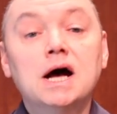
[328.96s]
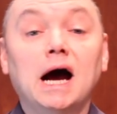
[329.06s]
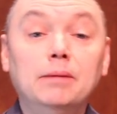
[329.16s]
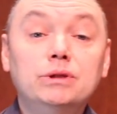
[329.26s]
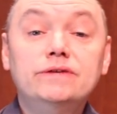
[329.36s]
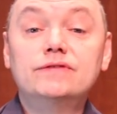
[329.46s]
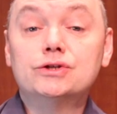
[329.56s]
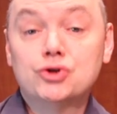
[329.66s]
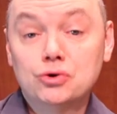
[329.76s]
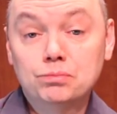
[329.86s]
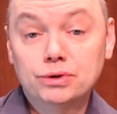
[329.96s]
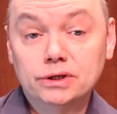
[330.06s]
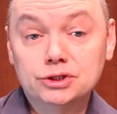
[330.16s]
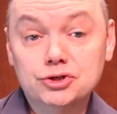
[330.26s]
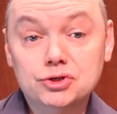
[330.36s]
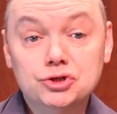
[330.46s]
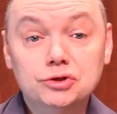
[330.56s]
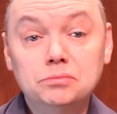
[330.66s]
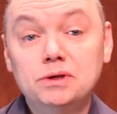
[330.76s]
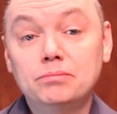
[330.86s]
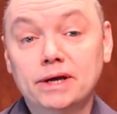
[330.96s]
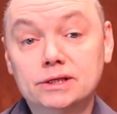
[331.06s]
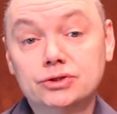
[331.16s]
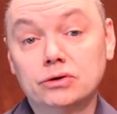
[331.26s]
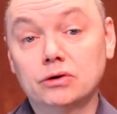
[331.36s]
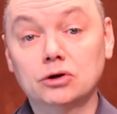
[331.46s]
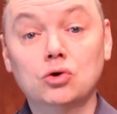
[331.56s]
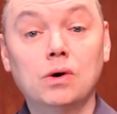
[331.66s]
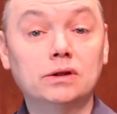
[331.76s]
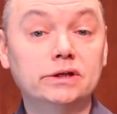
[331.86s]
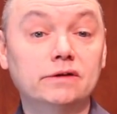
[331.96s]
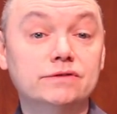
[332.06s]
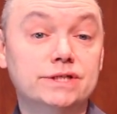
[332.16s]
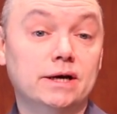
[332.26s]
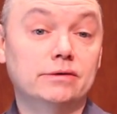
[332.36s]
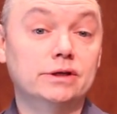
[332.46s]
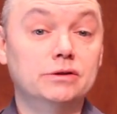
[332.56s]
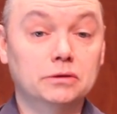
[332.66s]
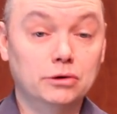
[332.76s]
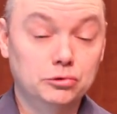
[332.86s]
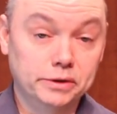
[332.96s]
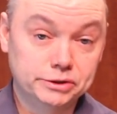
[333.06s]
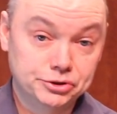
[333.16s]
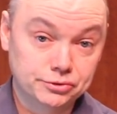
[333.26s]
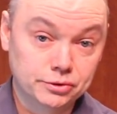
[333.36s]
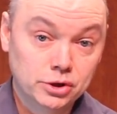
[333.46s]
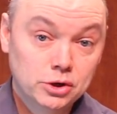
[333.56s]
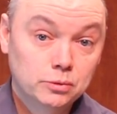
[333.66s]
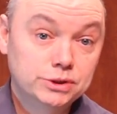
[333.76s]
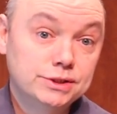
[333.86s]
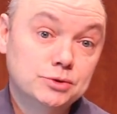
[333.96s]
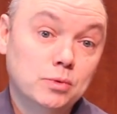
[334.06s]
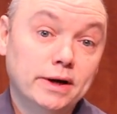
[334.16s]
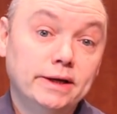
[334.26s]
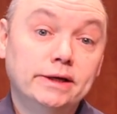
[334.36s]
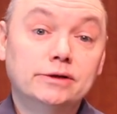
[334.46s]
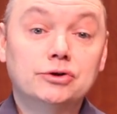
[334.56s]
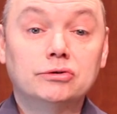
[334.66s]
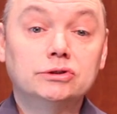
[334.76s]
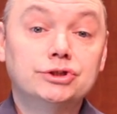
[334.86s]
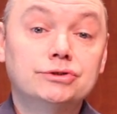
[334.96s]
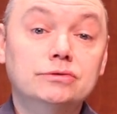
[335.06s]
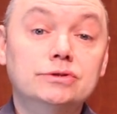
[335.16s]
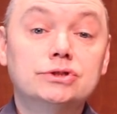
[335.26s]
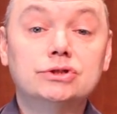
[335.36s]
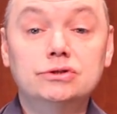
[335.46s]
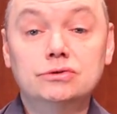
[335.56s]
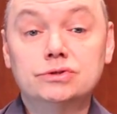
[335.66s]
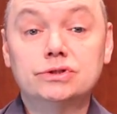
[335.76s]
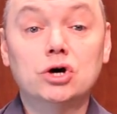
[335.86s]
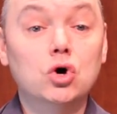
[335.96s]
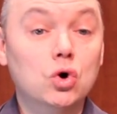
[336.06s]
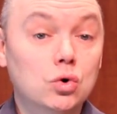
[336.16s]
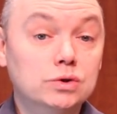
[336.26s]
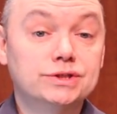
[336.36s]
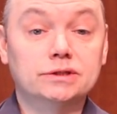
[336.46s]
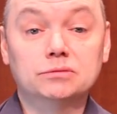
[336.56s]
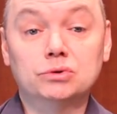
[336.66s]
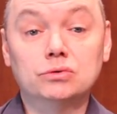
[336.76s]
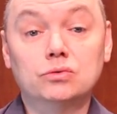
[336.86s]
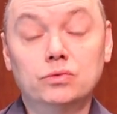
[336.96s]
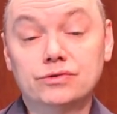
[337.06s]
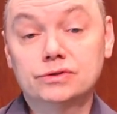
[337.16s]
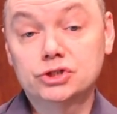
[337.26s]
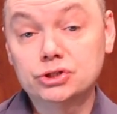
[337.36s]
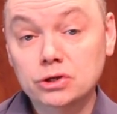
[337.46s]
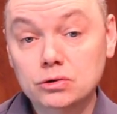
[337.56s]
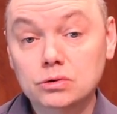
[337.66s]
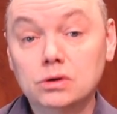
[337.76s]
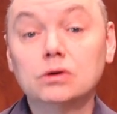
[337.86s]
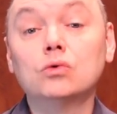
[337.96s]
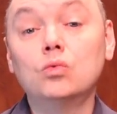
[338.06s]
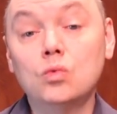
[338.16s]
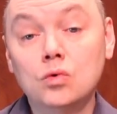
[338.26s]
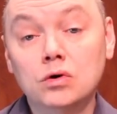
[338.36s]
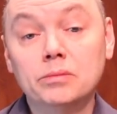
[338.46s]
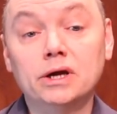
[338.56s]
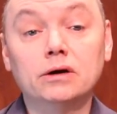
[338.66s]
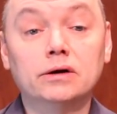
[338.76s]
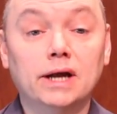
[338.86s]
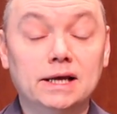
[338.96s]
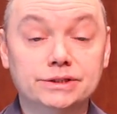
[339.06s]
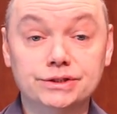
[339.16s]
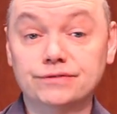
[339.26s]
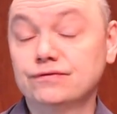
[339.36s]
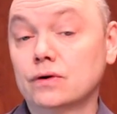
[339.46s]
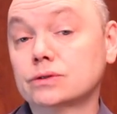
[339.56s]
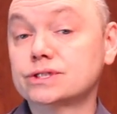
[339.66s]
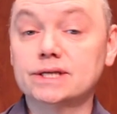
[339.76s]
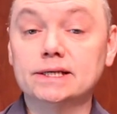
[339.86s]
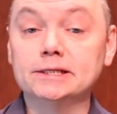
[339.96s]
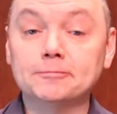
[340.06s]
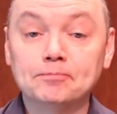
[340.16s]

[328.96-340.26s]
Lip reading: I believe that tone production should be based on our quality of sound in the low register, which is why I encourage students to use the O syllable with slower, warm air as a default setting.